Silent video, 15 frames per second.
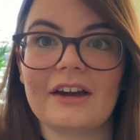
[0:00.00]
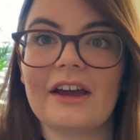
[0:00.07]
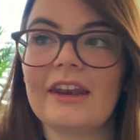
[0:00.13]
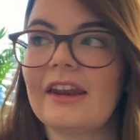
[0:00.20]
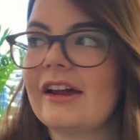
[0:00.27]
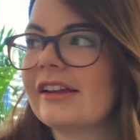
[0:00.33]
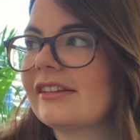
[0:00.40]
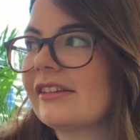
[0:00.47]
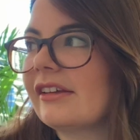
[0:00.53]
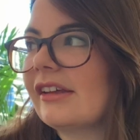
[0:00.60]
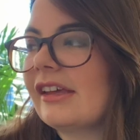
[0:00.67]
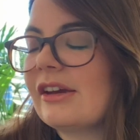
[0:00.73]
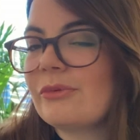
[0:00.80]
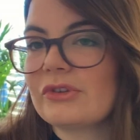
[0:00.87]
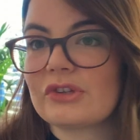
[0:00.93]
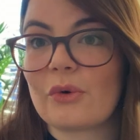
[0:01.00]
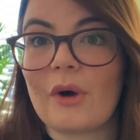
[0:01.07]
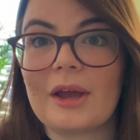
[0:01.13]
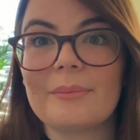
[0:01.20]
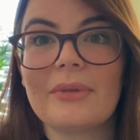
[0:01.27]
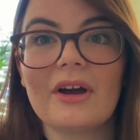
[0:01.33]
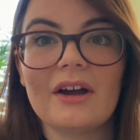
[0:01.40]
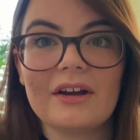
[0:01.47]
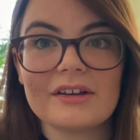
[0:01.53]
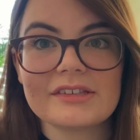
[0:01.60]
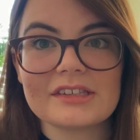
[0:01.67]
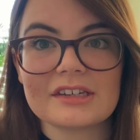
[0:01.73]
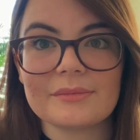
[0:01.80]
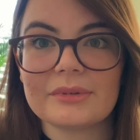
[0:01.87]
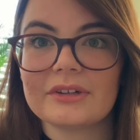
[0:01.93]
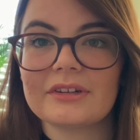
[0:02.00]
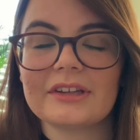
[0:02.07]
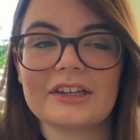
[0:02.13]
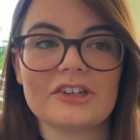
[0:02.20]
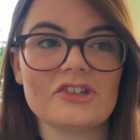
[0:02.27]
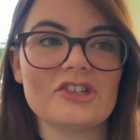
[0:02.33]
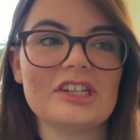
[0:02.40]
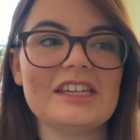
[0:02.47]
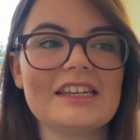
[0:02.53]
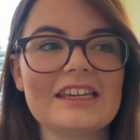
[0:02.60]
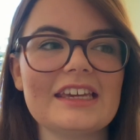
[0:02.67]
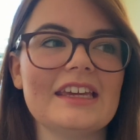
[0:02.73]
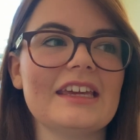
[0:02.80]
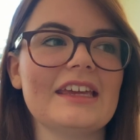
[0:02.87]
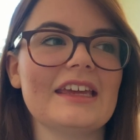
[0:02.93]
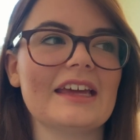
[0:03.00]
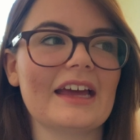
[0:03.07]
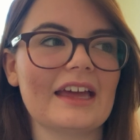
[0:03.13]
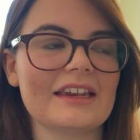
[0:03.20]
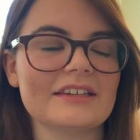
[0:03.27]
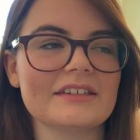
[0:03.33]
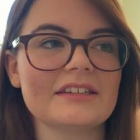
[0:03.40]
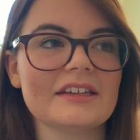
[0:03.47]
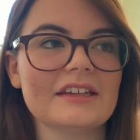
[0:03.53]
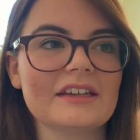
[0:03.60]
I liked that it was quite personable and cheeky and